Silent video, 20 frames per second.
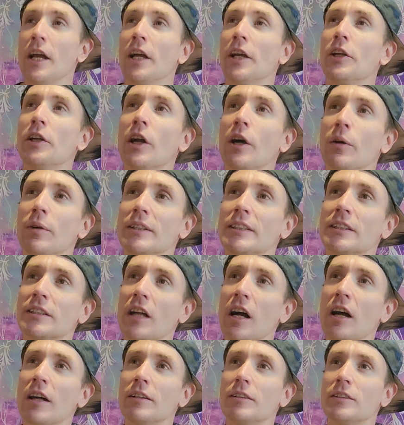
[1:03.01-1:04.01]
It's
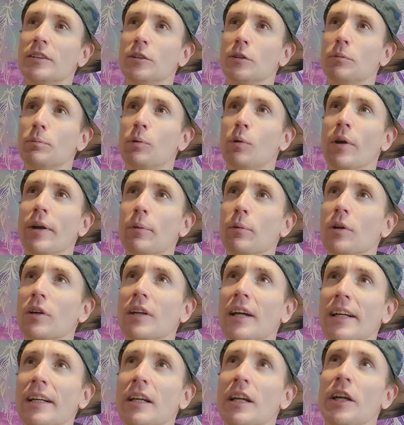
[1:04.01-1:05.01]
gotten to the point where,
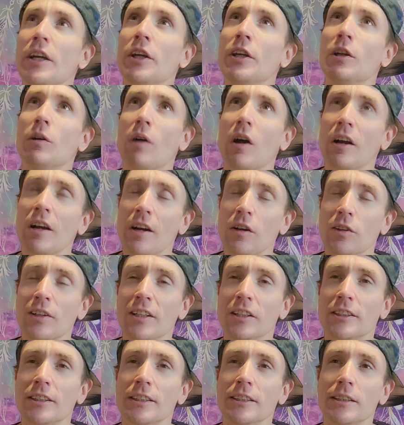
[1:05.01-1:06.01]
our
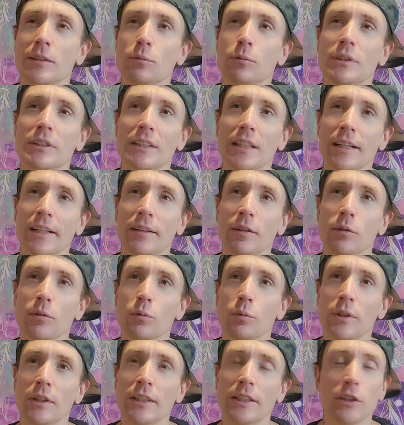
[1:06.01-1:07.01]
healthcare system was
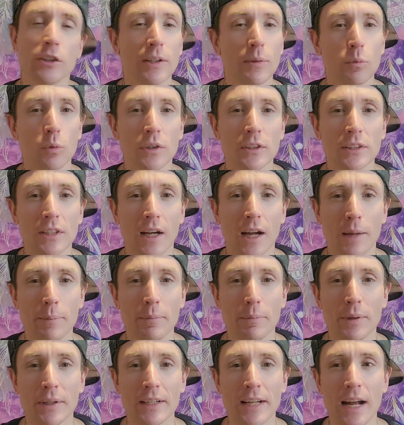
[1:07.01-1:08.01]
really good at one time,
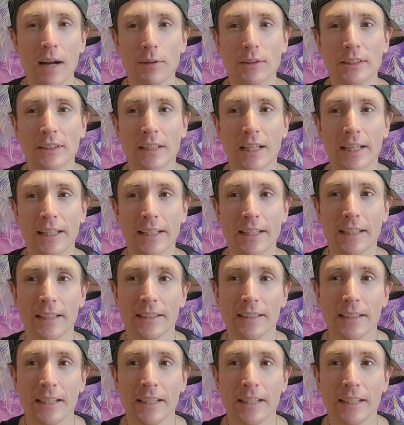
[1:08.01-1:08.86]
but now it's like